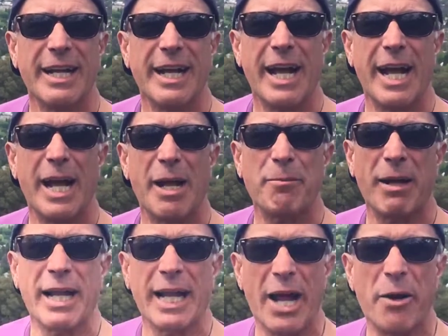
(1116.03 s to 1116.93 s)

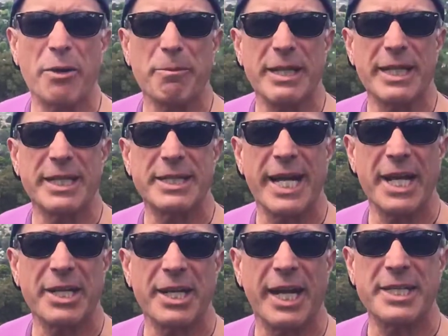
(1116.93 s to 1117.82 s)
allowing me to
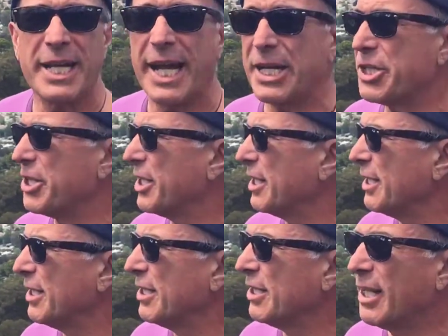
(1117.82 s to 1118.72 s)
attach
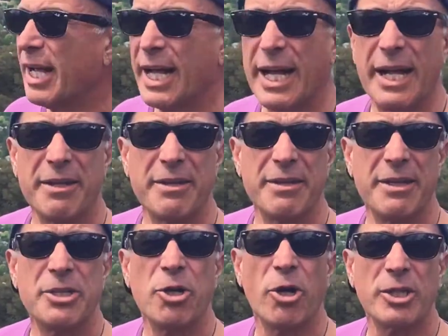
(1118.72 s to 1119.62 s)

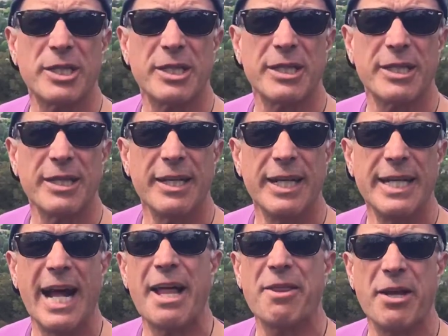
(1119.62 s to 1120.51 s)
the dots
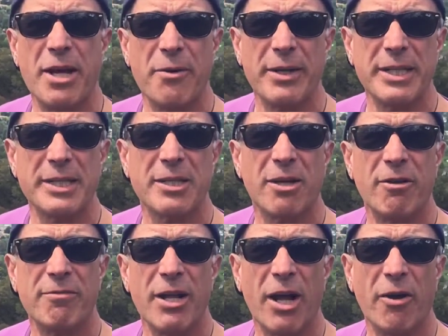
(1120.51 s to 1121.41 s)
in other areas
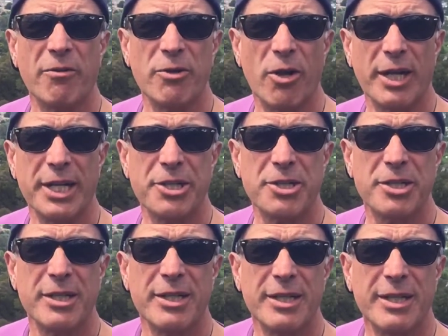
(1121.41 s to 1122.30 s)
of knowledge.
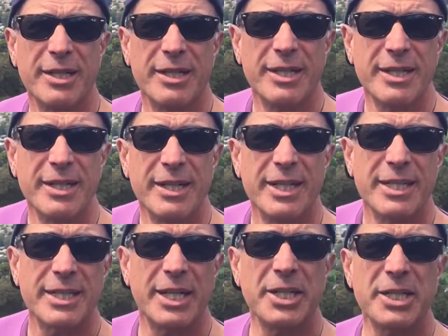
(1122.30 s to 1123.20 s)

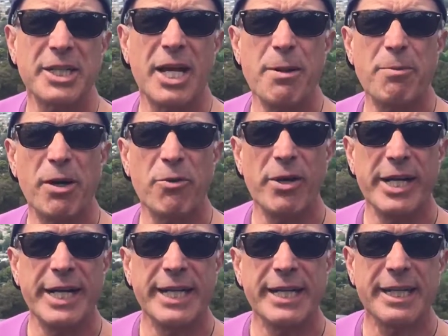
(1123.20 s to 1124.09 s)
So just keep on
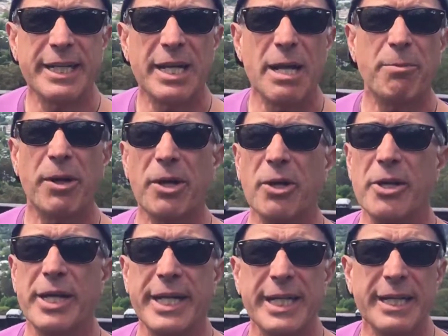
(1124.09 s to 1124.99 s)
reading, keep on
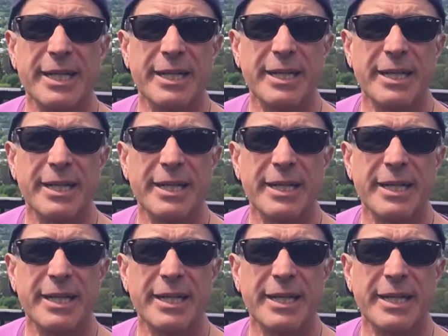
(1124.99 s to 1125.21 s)
learning,